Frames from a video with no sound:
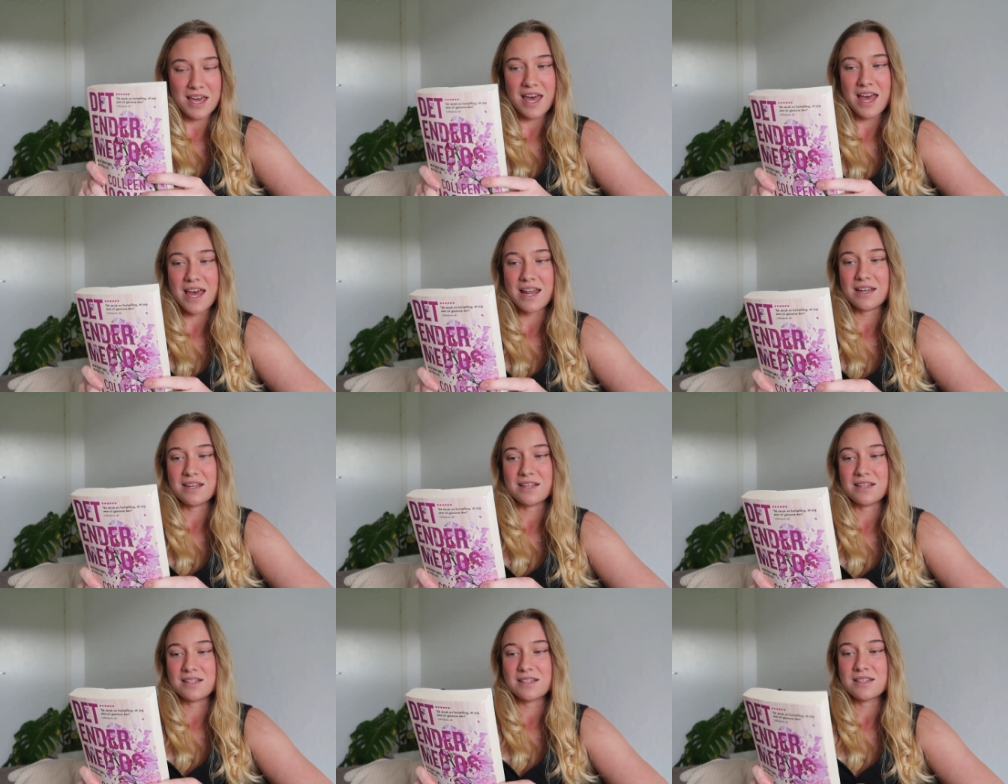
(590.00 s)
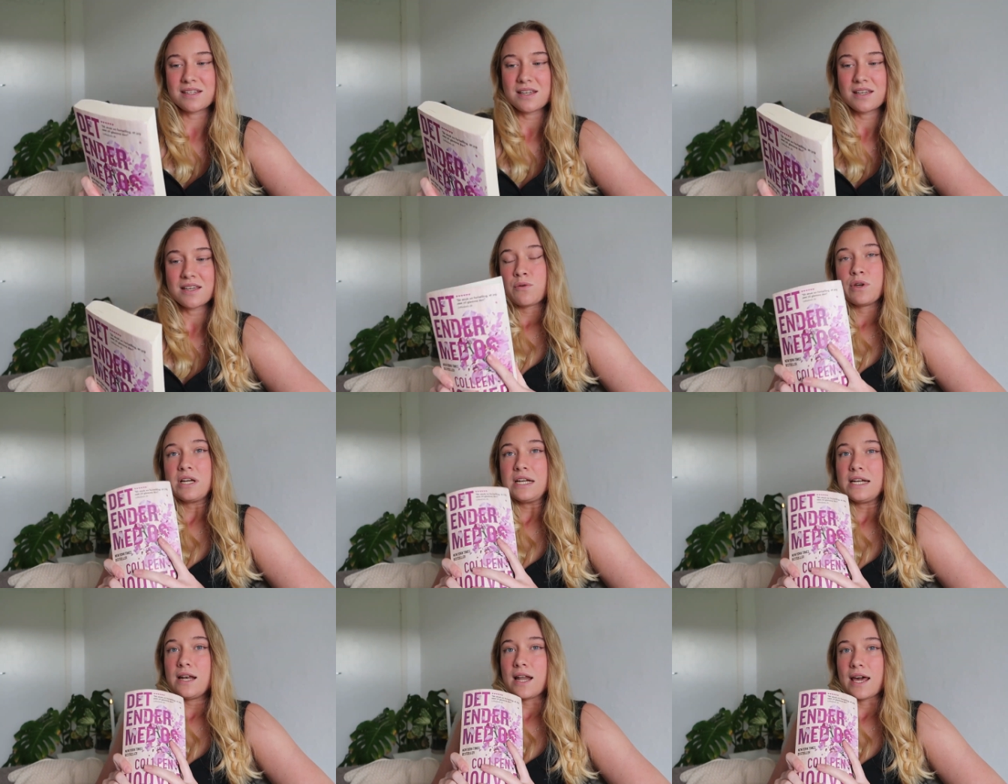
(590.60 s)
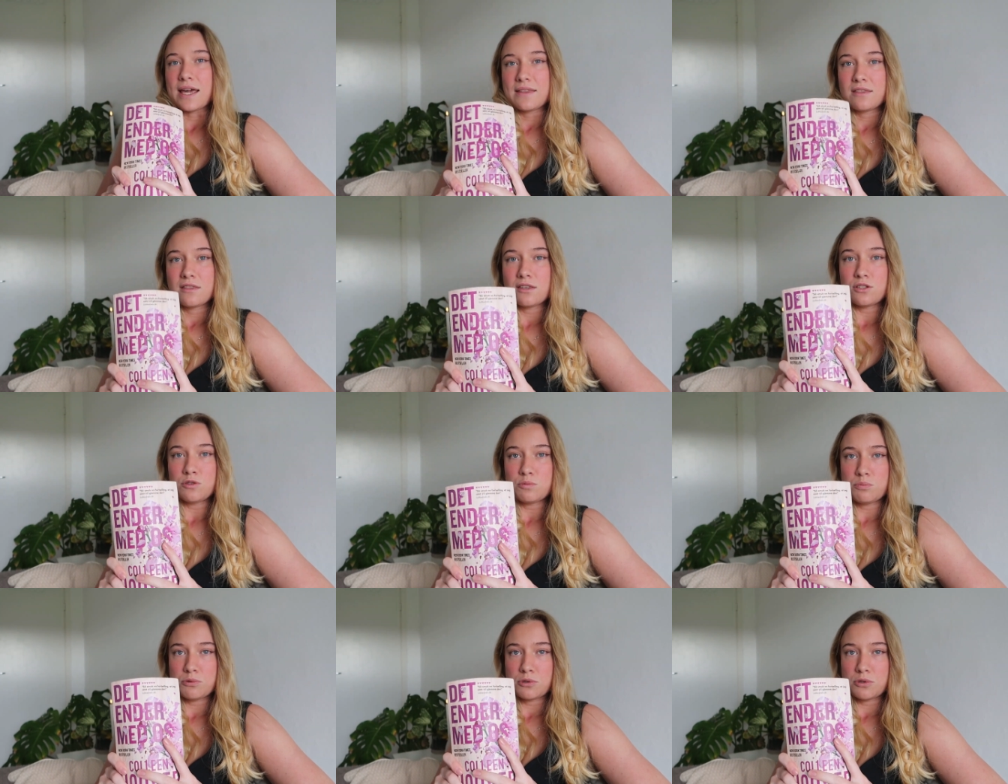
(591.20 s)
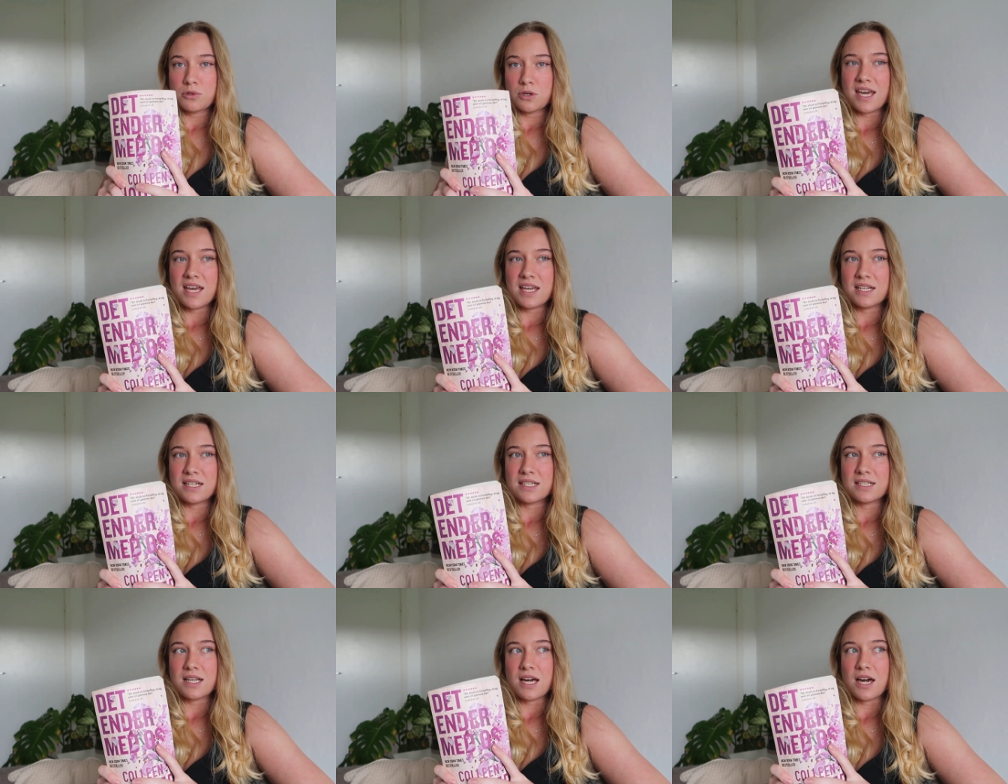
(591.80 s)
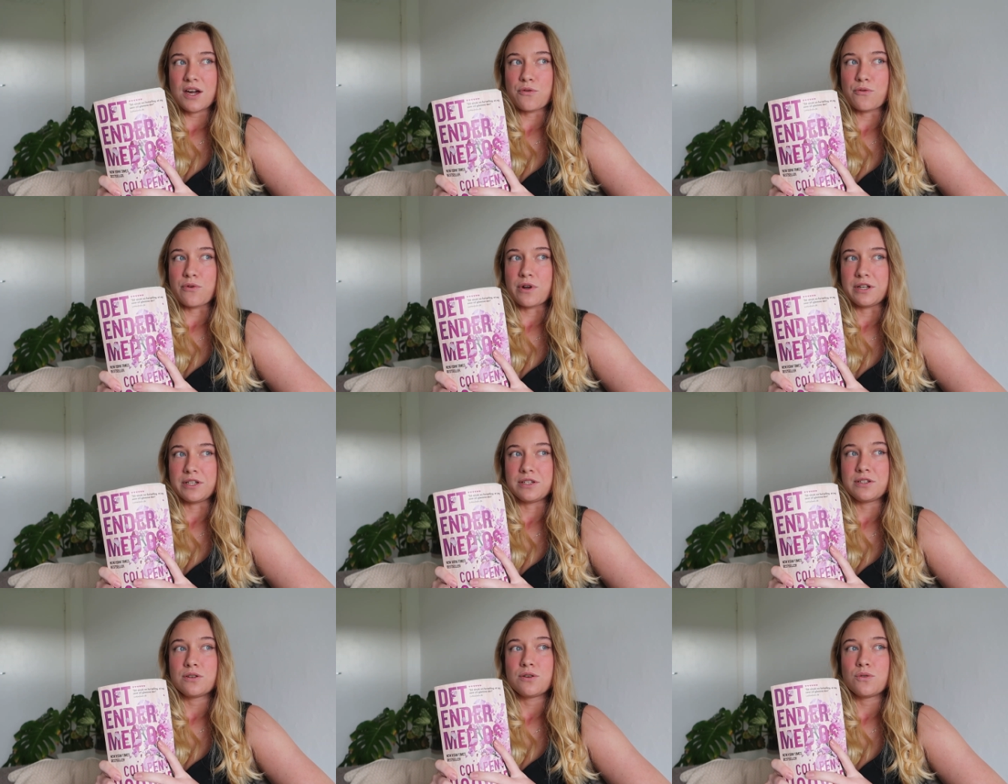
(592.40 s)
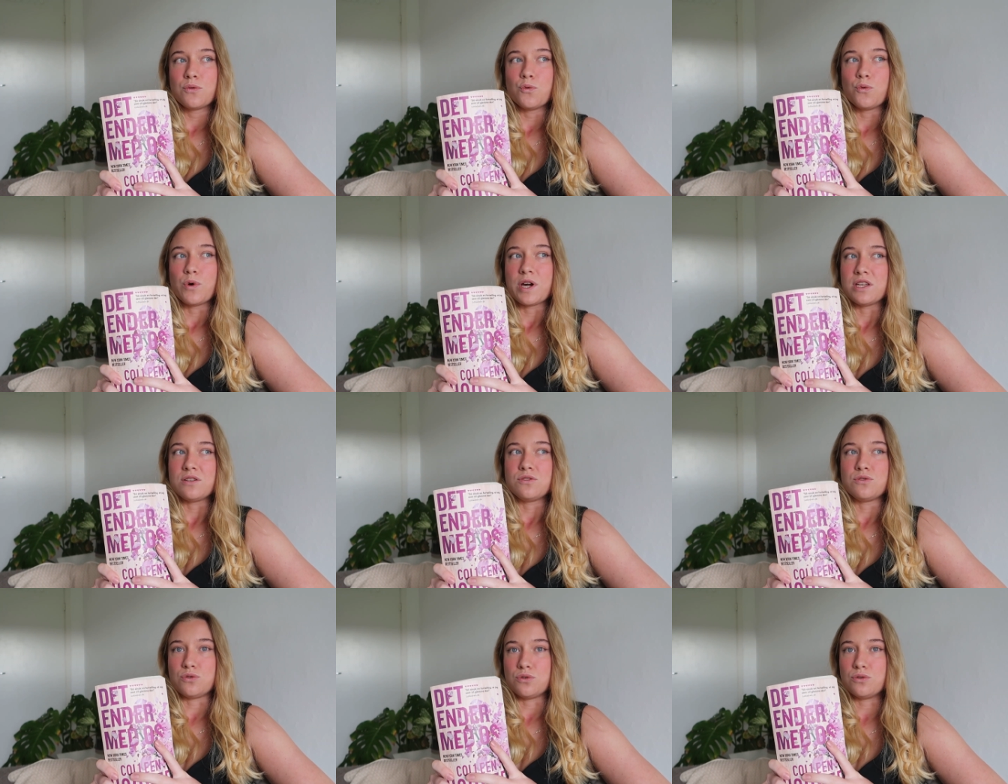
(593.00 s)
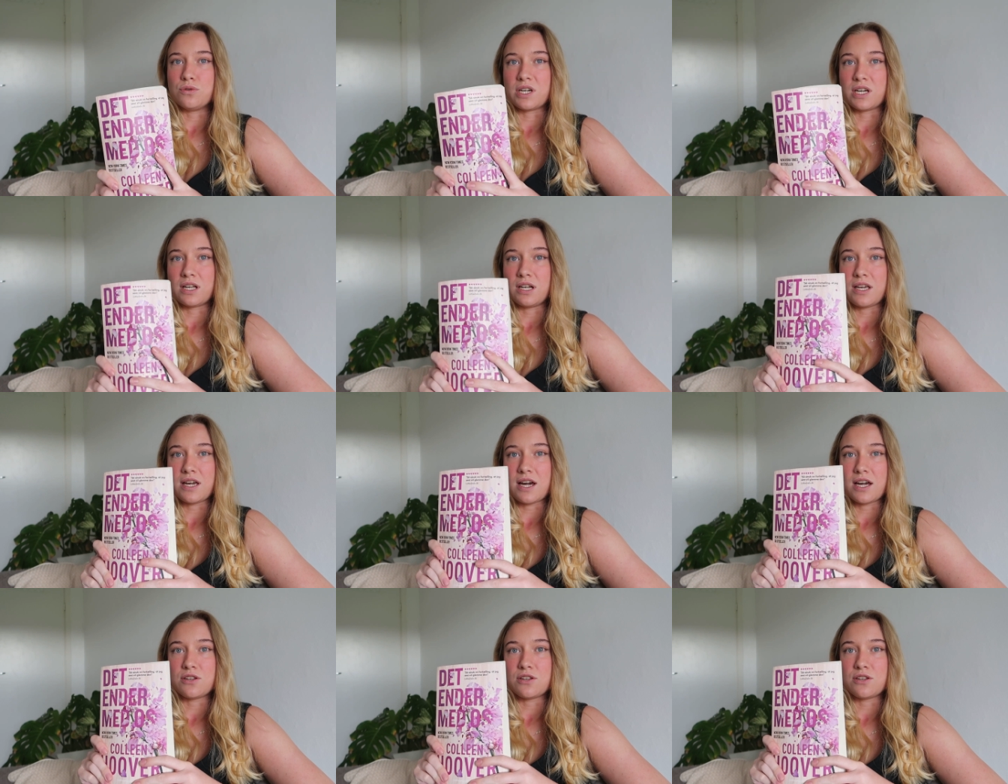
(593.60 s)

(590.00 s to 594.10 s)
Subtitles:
and I really liked this book and I read it way too quickly.